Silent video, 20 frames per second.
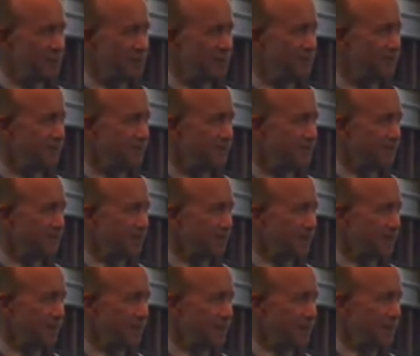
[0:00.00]
said,
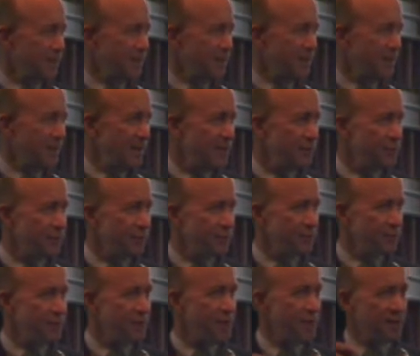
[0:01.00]
either
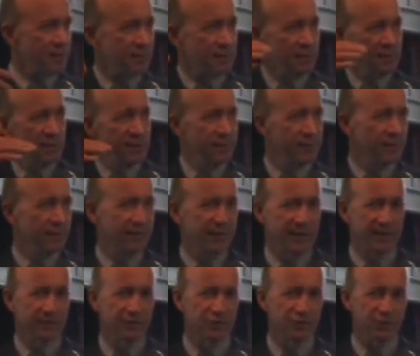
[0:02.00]
to talk at the level of
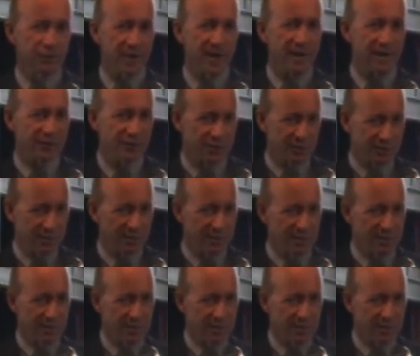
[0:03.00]
abstraction